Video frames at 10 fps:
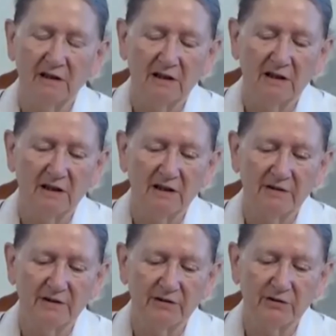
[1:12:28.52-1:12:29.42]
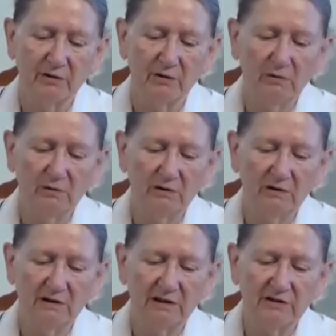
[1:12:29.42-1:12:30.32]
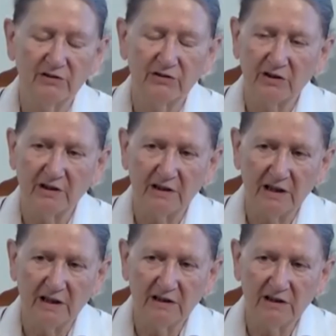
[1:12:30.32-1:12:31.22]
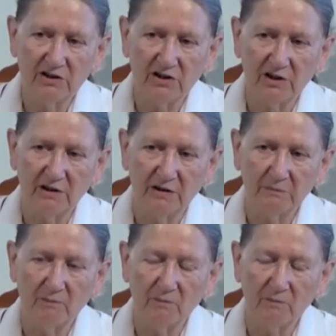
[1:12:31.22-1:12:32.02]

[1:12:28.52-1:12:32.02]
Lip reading: The soul is an energy